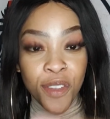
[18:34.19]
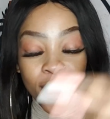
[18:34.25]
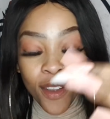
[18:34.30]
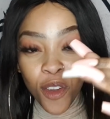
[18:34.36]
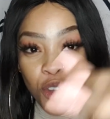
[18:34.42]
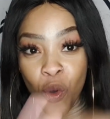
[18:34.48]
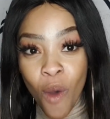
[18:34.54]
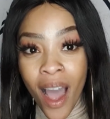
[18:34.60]

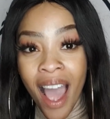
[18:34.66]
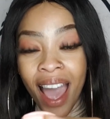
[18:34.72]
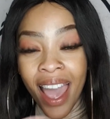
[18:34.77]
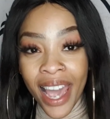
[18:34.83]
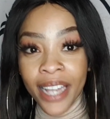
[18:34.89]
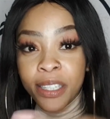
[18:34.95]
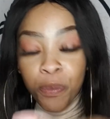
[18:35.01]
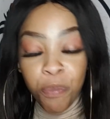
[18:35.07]
you are
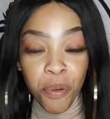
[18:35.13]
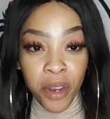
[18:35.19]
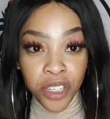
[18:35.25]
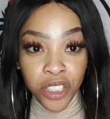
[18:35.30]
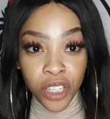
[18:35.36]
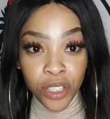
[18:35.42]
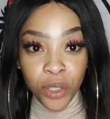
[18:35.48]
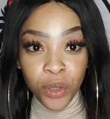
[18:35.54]
as
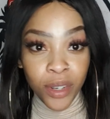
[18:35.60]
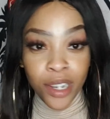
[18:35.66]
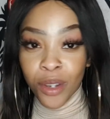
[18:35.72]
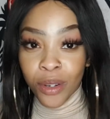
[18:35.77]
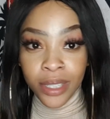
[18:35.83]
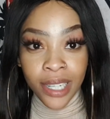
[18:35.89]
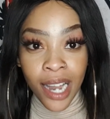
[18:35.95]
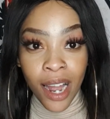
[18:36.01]
precious to
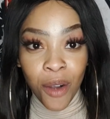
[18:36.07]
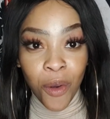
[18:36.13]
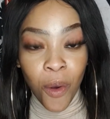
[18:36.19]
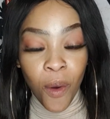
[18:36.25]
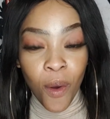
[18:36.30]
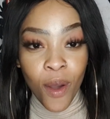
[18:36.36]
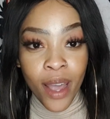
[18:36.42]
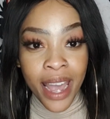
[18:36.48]
idlozi
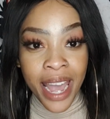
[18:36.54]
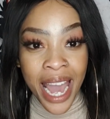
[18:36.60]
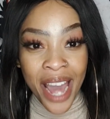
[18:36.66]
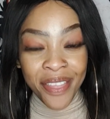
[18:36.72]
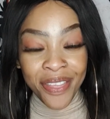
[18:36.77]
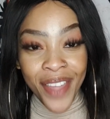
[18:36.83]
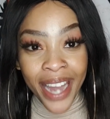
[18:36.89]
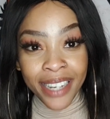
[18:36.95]
lakho.
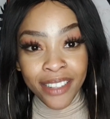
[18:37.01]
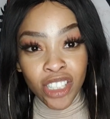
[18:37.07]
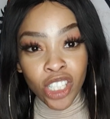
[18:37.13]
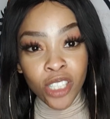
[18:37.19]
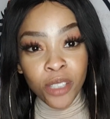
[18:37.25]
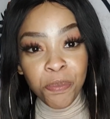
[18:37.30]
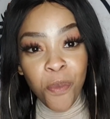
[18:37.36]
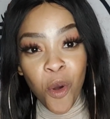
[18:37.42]
That
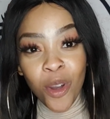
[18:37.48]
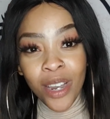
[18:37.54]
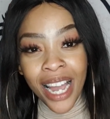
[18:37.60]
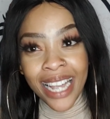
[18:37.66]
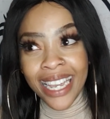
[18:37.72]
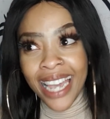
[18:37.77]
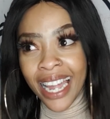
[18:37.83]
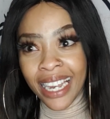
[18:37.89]

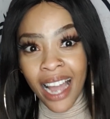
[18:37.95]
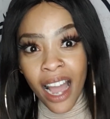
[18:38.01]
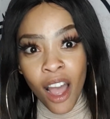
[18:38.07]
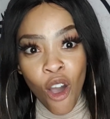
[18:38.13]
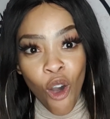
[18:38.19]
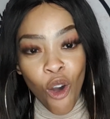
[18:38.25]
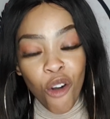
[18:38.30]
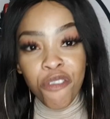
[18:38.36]
smaller nyana
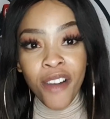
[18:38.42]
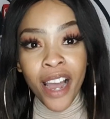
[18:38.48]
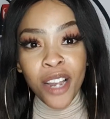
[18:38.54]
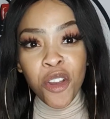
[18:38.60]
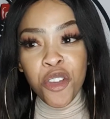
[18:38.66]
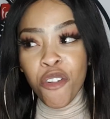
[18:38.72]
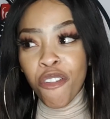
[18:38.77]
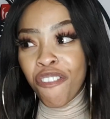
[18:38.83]

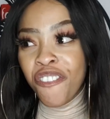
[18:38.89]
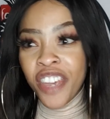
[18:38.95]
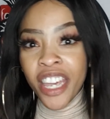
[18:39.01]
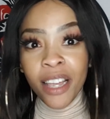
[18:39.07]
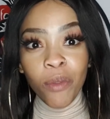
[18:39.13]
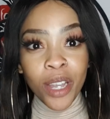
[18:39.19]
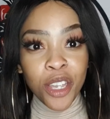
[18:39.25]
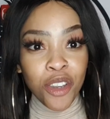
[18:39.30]
uvalo you
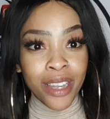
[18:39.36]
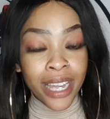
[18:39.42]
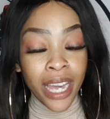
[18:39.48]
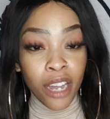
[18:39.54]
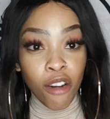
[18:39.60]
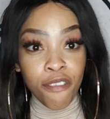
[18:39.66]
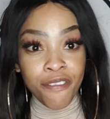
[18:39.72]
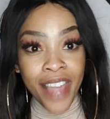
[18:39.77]
feel when you
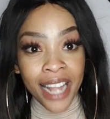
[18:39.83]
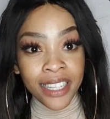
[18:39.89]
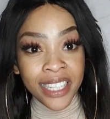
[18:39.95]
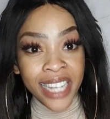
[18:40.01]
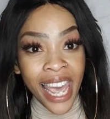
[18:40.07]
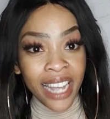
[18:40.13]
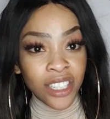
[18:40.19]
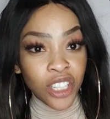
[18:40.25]
get off that
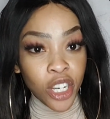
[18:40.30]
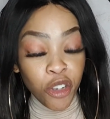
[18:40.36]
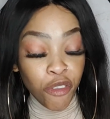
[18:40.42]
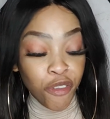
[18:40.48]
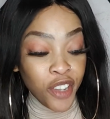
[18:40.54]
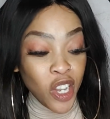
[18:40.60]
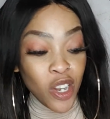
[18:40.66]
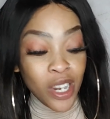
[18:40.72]
taxi and you
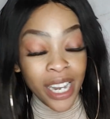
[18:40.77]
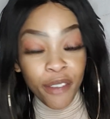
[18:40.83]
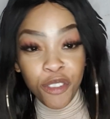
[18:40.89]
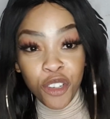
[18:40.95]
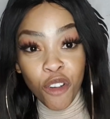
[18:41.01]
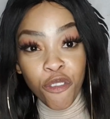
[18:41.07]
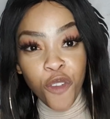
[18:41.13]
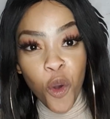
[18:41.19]
feel you
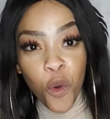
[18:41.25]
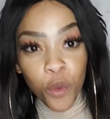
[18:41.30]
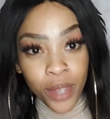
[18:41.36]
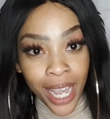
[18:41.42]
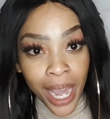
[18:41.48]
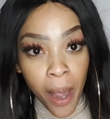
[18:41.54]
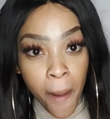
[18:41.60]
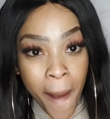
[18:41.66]
left your phone
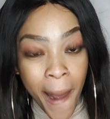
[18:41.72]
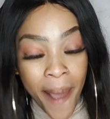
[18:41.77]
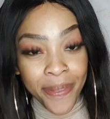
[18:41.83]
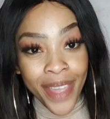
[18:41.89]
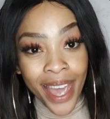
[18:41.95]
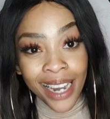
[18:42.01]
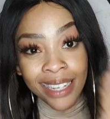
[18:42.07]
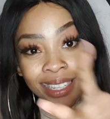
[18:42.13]
there.
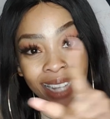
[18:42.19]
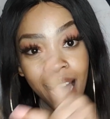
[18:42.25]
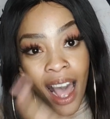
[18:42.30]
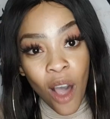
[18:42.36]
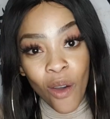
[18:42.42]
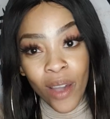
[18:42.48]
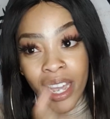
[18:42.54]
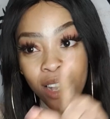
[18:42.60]
That is
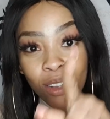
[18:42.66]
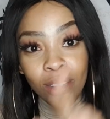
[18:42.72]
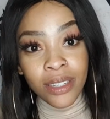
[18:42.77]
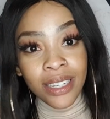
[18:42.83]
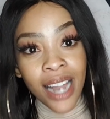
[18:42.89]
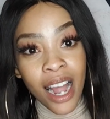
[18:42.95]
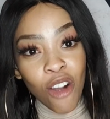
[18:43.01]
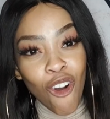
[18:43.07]
how
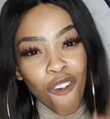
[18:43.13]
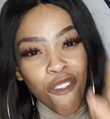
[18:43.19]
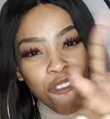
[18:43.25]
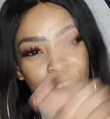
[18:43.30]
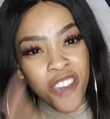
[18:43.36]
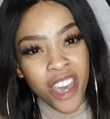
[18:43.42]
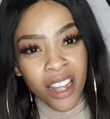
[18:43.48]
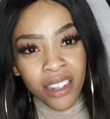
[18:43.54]
idlozi lakho
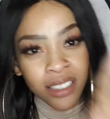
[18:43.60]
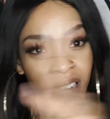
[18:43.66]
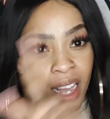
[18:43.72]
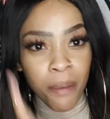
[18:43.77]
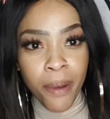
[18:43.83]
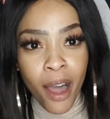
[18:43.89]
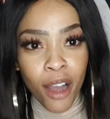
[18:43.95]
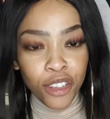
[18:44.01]
feels
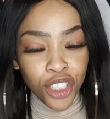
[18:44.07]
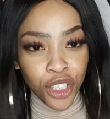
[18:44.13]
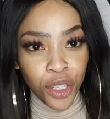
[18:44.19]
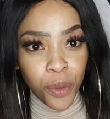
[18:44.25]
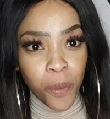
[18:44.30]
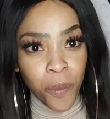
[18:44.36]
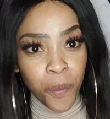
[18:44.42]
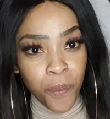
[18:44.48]
about
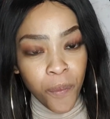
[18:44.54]
you.